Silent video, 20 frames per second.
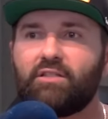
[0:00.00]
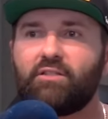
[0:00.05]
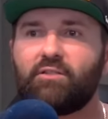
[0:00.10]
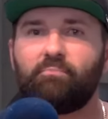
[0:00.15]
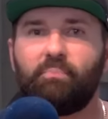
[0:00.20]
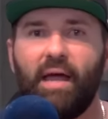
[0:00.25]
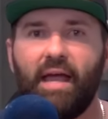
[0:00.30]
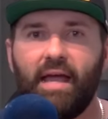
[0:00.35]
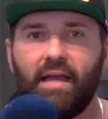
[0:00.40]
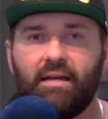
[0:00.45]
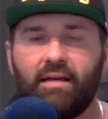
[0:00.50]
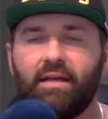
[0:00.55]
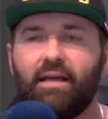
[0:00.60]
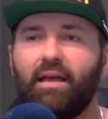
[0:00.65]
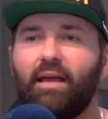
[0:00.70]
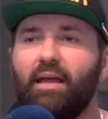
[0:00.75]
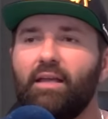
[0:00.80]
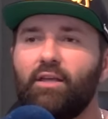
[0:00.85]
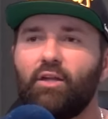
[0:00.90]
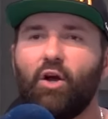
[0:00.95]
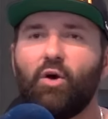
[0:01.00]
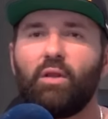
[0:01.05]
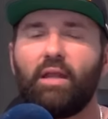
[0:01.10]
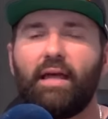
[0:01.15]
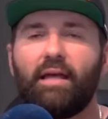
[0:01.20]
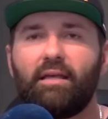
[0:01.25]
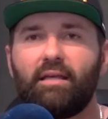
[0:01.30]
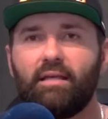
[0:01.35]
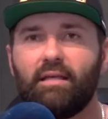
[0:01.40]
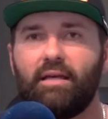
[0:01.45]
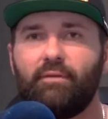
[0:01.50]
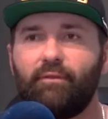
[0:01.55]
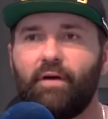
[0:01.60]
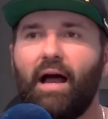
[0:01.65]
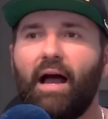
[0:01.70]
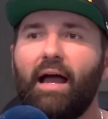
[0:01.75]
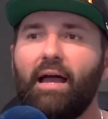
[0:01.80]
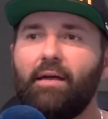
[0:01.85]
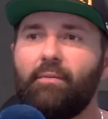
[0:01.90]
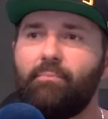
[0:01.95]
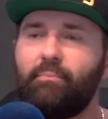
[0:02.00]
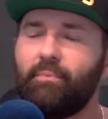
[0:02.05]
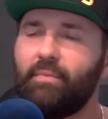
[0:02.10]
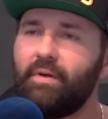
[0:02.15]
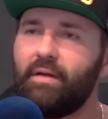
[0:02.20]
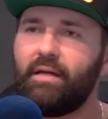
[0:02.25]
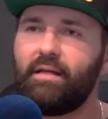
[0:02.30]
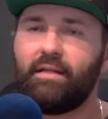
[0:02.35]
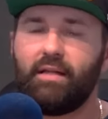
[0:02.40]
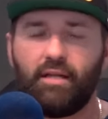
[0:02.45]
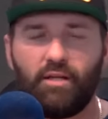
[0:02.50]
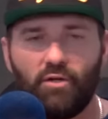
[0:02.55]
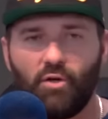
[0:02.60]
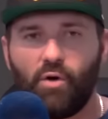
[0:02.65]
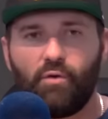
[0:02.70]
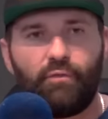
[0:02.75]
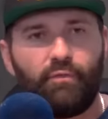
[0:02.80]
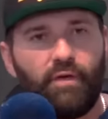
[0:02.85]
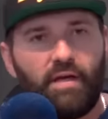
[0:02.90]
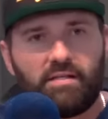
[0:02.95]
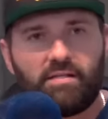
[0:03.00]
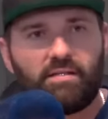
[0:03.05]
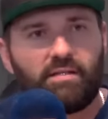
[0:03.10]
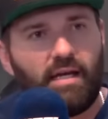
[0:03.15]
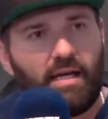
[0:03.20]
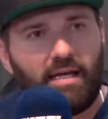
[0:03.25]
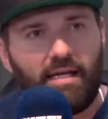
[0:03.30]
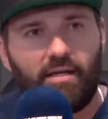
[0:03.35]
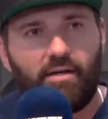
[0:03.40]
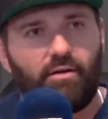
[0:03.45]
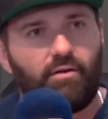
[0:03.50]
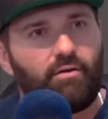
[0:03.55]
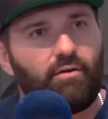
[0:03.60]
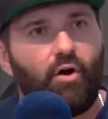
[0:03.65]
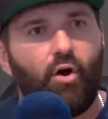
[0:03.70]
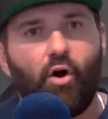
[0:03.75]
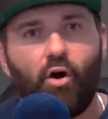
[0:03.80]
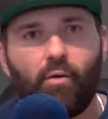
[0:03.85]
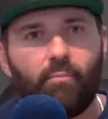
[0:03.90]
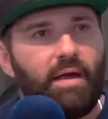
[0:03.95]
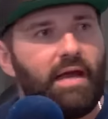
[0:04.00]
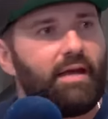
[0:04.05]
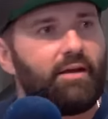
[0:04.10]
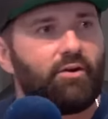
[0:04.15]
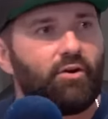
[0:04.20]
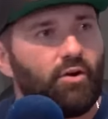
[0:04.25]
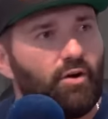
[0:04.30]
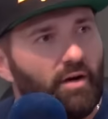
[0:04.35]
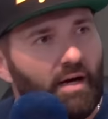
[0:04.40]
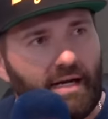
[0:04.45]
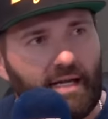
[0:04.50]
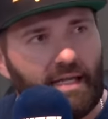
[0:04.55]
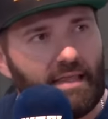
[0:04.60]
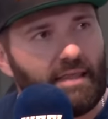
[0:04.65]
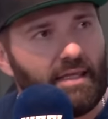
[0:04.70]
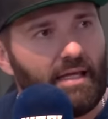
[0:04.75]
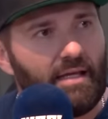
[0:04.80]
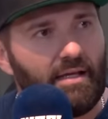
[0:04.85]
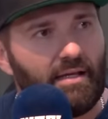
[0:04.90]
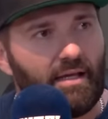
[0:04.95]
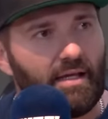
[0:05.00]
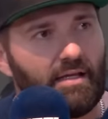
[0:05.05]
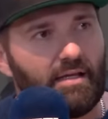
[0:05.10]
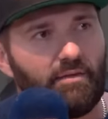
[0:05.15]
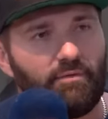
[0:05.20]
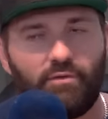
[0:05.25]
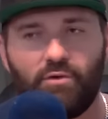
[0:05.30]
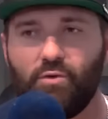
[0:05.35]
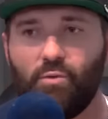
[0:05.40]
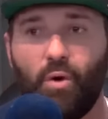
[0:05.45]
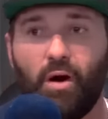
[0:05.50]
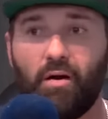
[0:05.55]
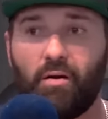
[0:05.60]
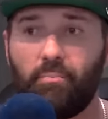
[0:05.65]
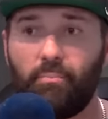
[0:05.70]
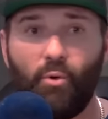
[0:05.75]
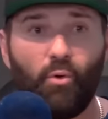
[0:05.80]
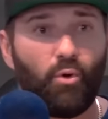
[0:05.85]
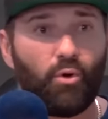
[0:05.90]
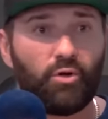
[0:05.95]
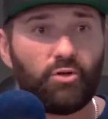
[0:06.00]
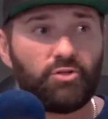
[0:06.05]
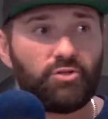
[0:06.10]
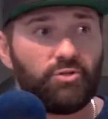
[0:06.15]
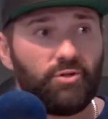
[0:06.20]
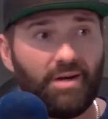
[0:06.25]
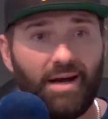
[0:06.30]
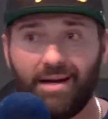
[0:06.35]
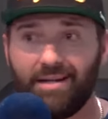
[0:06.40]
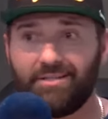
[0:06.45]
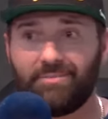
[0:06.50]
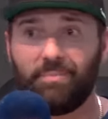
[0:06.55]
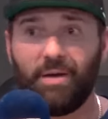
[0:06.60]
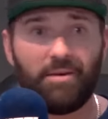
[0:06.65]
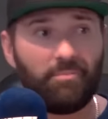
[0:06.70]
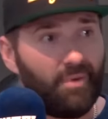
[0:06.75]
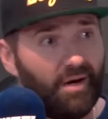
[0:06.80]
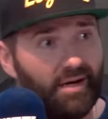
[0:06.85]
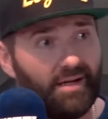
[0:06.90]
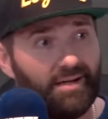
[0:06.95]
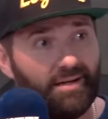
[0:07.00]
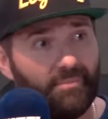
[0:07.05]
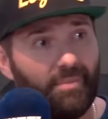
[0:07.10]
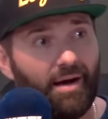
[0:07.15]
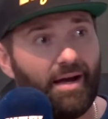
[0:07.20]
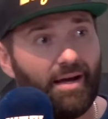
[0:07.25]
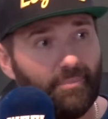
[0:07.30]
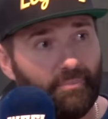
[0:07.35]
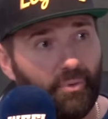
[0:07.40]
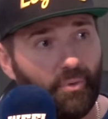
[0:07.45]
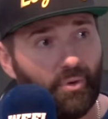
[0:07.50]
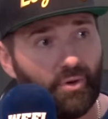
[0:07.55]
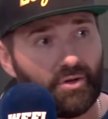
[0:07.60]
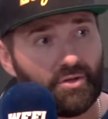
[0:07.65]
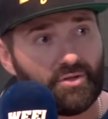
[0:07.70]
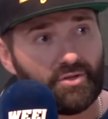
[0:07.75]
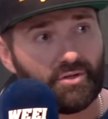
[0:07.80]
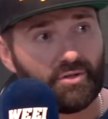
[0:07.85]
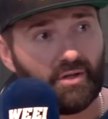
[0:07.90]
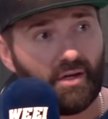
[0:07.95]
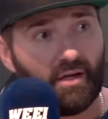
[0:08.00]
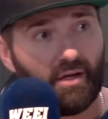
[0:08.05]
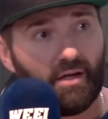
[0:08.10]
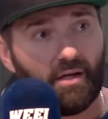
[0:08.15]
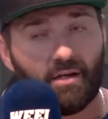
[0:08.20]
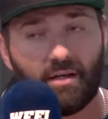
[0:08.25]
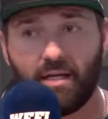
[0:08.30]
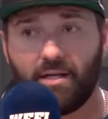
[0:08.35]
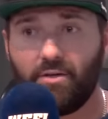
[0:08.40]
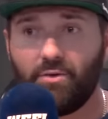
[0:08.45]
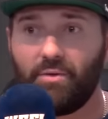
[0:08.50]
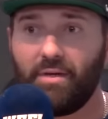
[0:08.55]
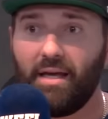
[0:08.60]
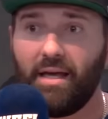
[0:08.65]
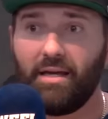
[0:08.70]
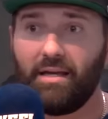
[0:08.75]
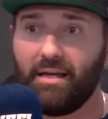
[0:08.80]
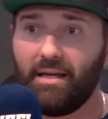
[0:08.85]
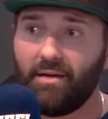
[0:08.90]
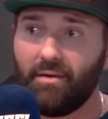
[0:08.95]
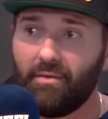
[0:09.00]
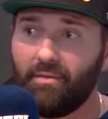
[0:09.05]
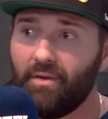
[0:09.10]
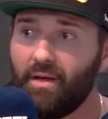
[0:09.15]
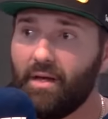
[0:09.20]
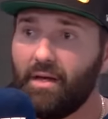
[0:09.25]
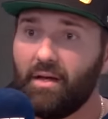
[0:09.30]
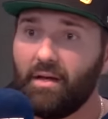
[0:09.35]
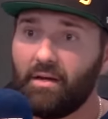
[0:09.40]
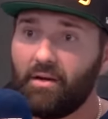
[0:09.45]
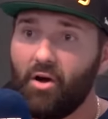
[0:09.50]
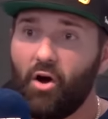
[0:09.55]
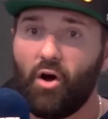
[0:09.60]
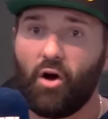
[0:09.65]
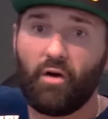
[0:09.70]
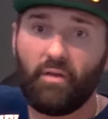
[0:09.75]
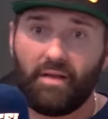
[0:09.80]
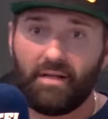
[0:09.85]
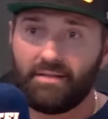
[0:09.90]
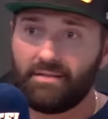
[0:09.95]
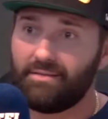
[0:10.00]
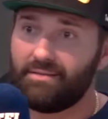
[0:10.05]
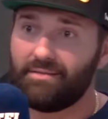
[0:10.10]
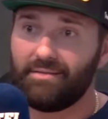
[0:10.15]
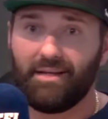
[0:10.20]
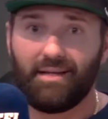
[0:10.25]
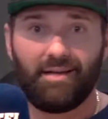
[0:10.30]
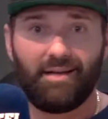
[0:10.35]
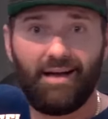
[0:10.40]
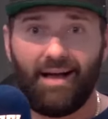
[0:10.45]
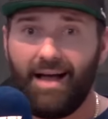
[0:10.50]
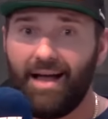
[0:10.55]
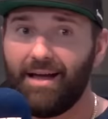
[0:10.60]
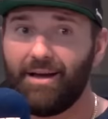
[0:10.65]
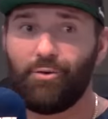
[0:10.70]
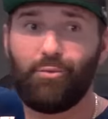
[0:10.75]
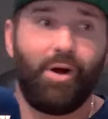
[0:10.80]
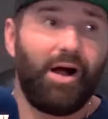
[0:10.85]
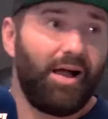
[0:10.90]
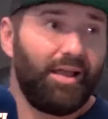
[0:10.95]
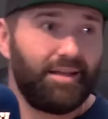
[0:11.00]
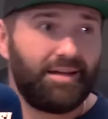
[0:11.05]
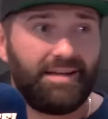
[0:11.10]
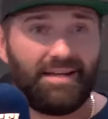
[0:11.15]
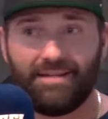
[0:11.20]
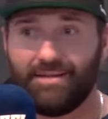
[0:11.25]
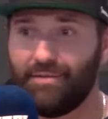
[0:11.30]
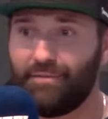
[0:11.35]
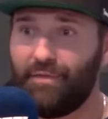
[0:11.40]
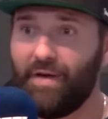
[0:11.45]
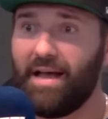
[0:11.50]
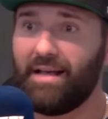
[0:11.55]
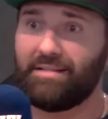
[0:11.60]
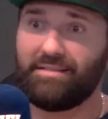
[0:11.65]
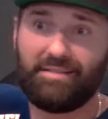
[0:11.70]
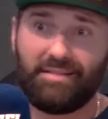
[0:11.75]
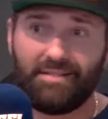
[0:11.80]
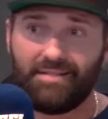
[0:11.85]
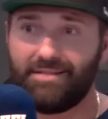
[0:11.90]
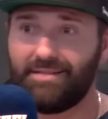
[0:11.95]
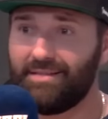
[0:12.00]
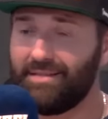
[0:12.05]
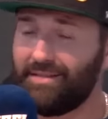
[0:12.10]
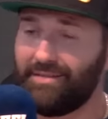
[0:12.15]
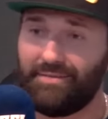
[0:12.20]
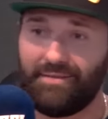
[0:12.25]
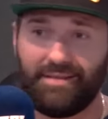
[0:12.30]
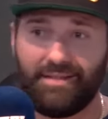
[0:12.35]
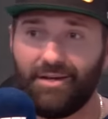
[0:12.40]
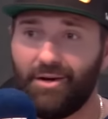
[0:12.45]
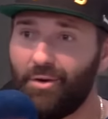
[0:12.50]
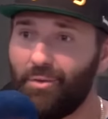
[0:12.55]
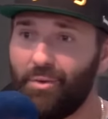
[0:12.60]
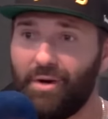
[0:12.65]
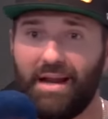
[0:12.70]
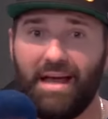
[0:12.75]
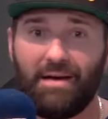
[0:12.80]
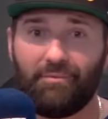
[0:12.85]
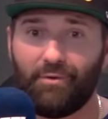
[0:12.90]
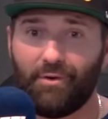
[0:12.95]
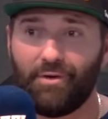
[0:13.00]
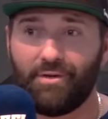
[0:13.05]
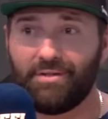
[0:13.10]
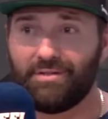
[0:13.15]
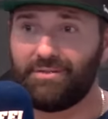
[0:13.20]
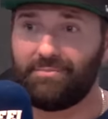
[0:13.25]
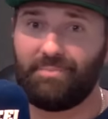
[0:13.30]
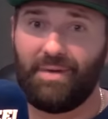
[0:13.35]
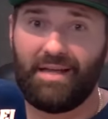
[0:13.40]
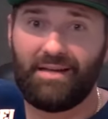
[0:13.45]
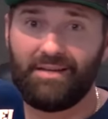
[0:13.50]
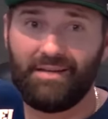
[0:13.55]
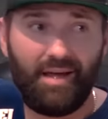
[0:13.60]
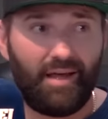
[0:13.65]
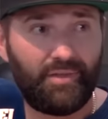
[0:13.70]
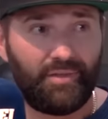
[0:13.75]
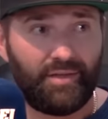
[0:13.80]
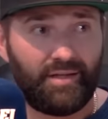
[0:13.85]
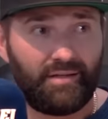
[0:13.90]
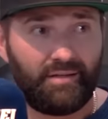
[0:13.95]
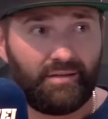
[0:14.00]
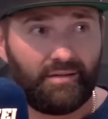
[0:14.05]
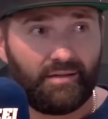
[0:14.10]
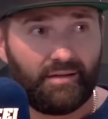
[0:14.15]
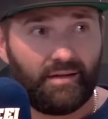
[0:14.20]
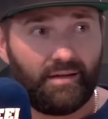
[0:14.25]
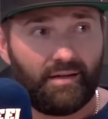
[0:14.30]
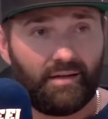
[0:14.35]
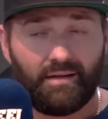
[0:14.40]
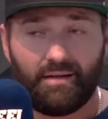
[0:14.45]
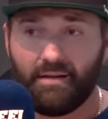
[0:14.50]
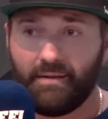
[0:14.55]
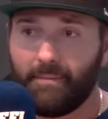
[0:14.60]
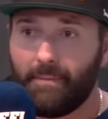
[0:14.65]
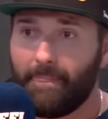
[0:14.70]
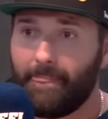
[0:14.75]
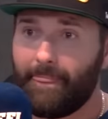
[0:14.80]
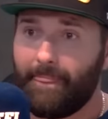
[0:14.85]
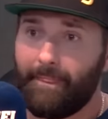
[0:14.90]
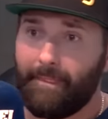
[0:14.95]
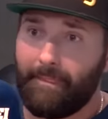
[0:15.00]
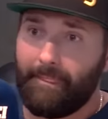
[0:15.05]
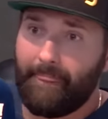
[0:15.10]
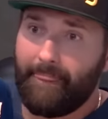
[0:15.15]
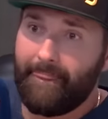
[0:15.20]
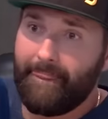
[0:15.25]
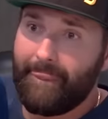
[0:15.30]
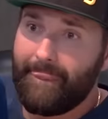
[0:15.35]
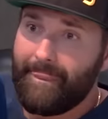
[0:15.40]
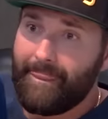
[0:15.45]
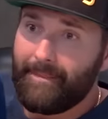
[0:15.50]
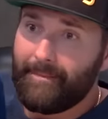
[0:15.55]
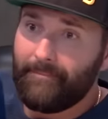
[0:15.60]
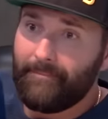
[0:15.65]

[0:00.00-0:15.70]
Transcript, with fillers: spend you know, like if I, no offense to any car maker or anything, like if you want a Porsche, you got to spend money to buy a Porsche. Bingo. Like you can't get a car that's high quality and the fastest and you know whatever and spend nothing. You can't get a Porsche for a Camry